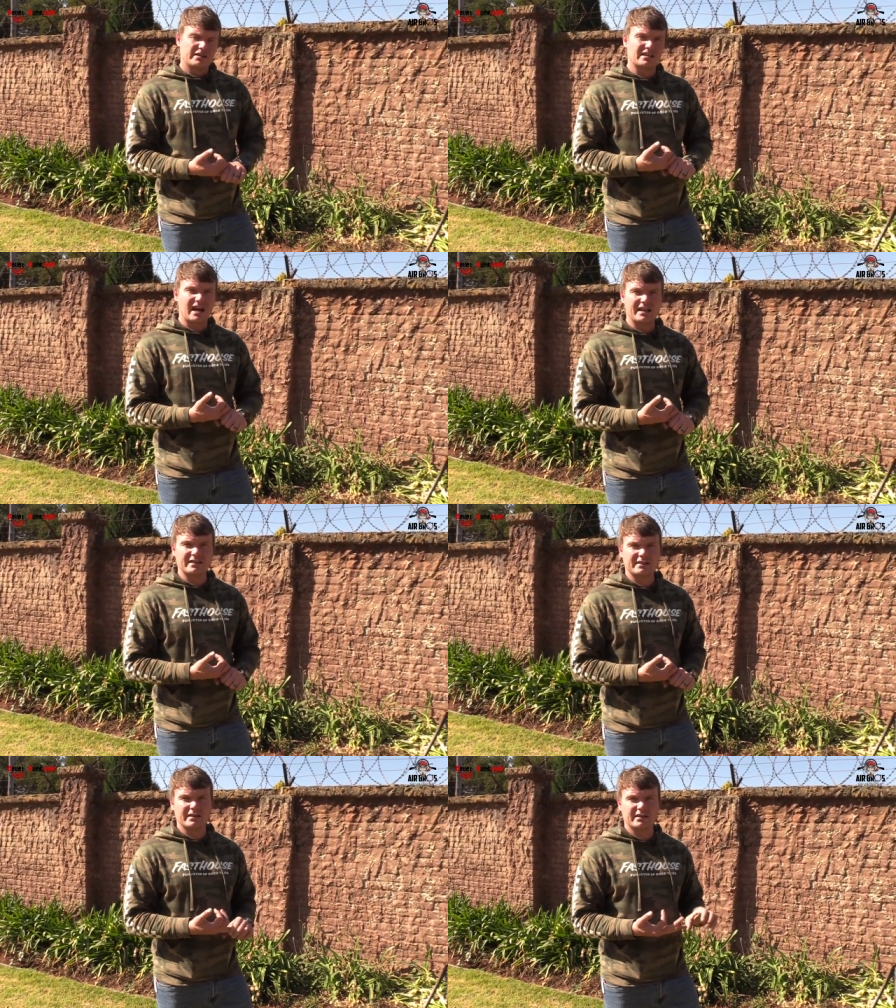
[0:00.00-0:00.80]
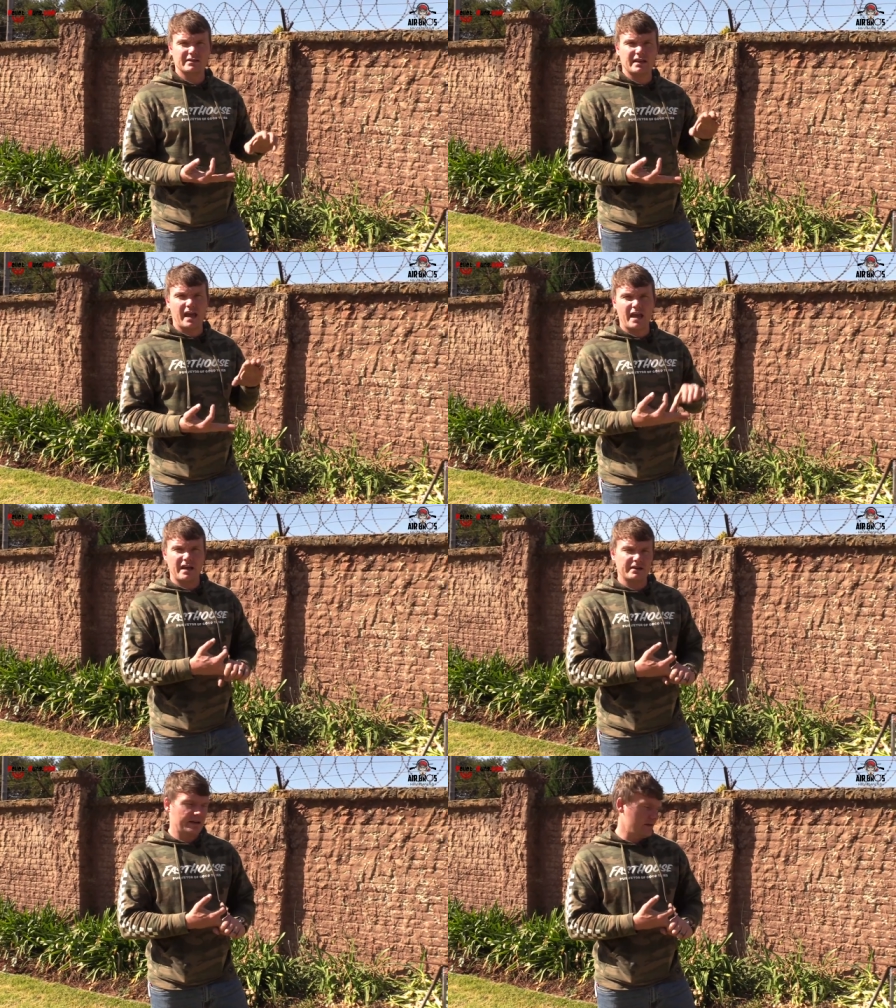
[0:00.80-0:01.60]
silencers
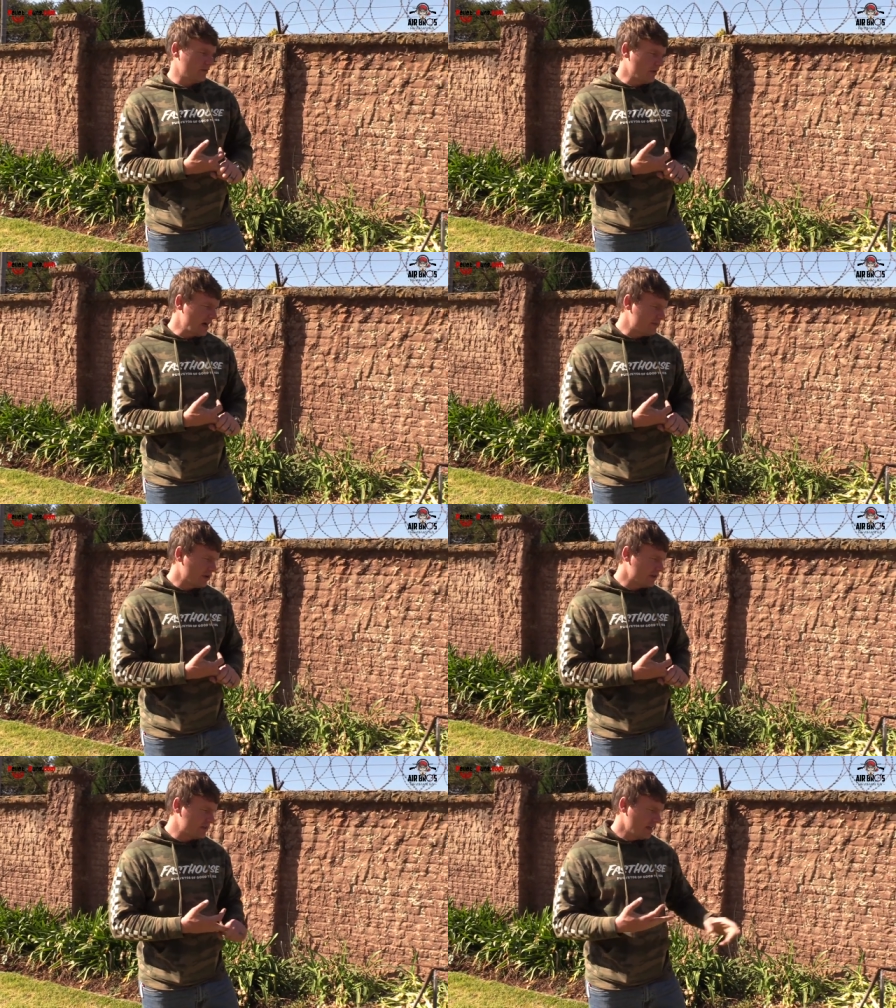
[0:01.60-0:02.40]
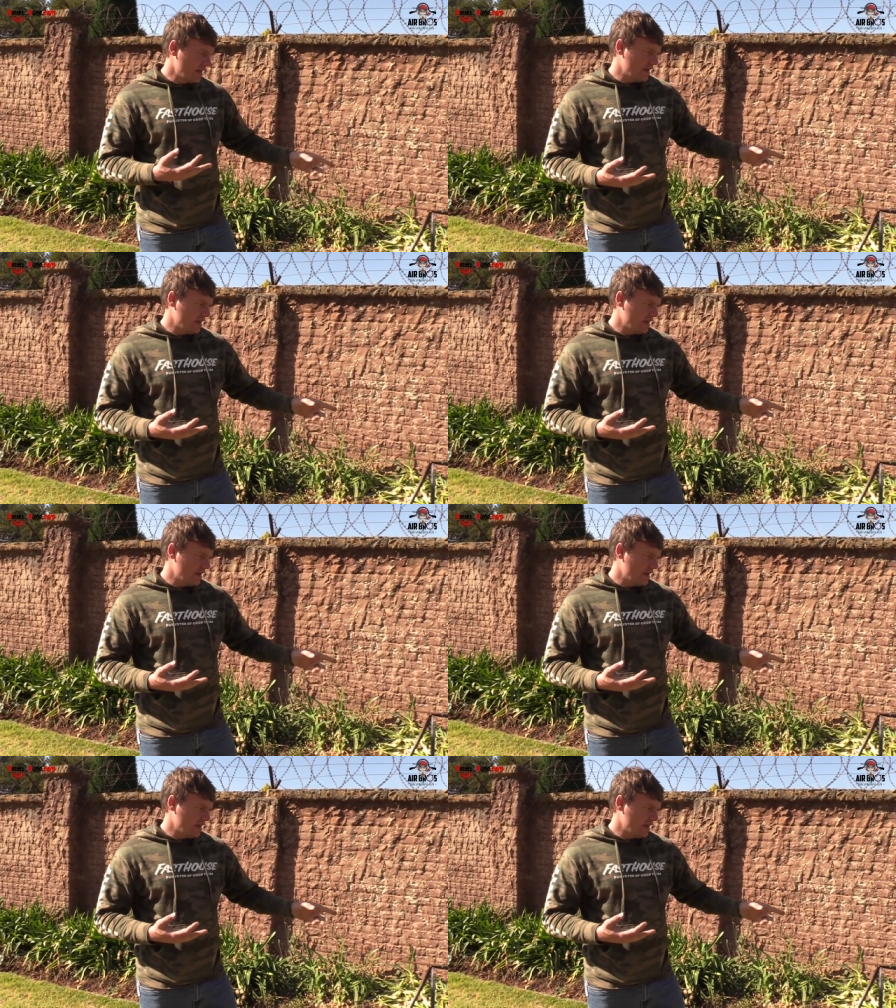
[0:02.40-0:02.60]
and uh, bipods